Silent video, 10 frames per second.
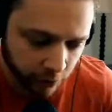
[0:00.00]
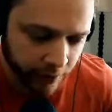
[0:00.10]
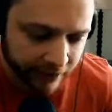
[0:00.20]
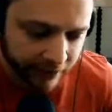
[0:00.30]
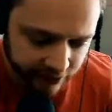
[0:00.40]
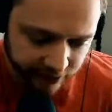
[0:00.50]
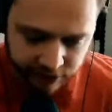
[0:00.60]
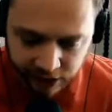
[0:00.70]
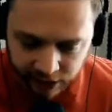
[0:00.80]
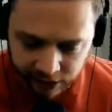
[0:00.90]
back to that
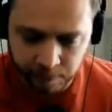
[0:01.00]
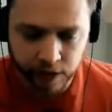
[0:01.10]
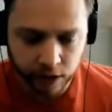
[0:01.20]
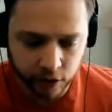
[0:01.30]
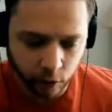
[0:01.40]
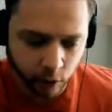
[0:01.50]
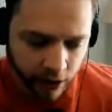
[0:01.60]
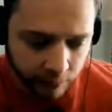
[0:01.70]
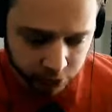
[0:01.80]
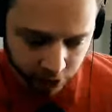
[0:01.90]
time, you know, what
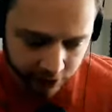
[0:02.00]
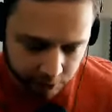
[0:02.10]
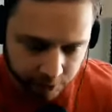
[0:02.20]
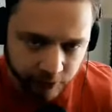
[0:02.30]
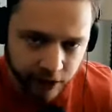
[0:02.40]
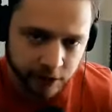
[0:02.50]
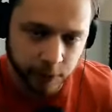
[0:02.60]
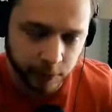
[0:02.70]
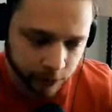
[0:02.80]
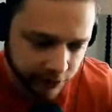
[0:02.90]
I'm trying to provide to
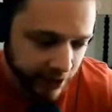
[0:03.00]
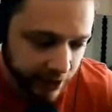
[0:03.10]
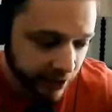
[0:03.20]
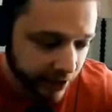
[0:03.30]
people is hey,